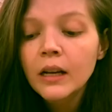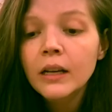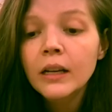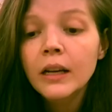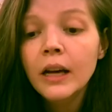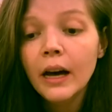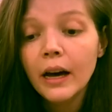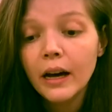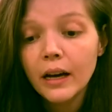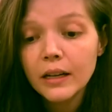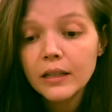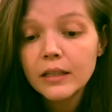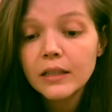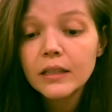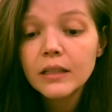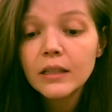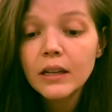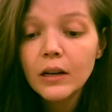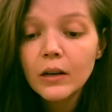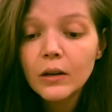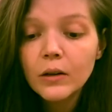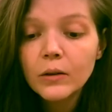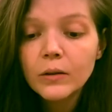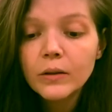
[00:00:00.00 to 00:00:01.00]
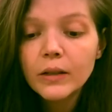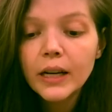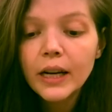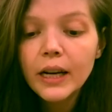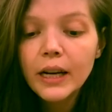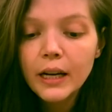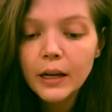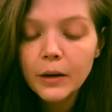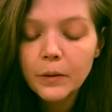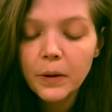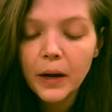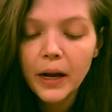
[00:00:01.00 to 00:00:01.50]
yeah. So
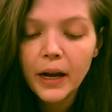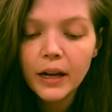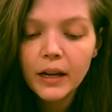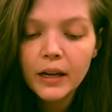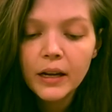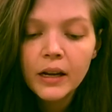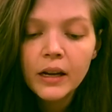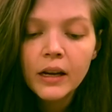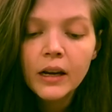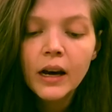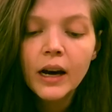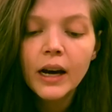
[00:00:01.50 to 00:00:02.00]
anyway,